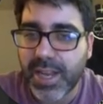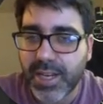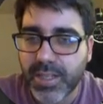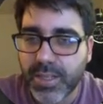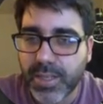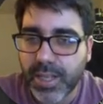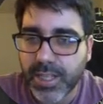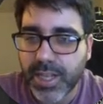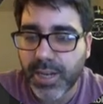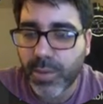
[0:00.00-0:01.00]
It's it's
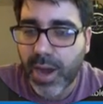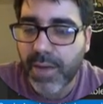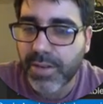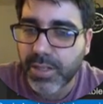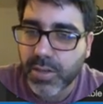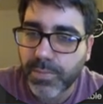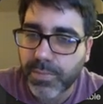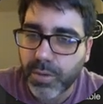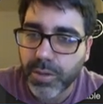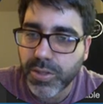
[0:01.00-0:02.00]
like you're having
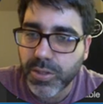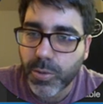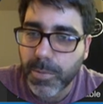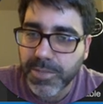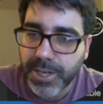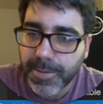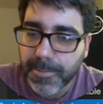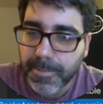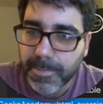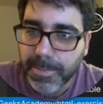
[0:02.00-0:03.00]
subfolders in your website,
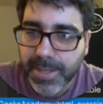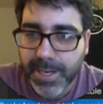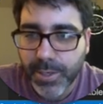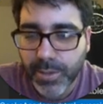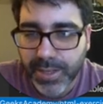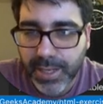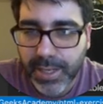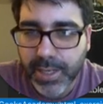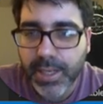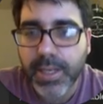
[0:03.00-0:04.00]
and you want to
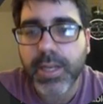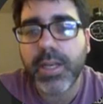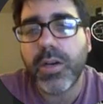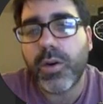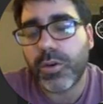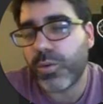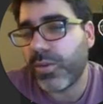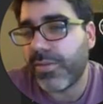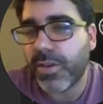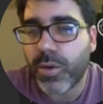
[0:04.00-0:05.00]
take or to
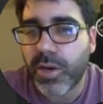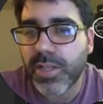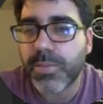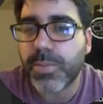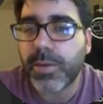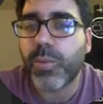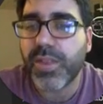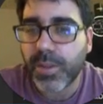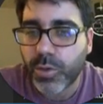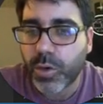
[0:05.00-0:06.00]
different URLs, but
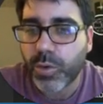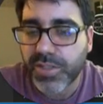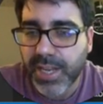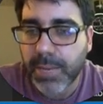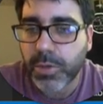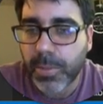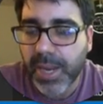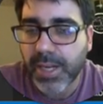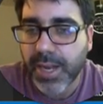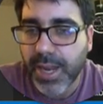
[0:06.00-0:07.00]
within your same
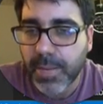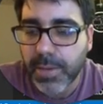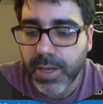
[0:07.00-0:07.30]
domain name.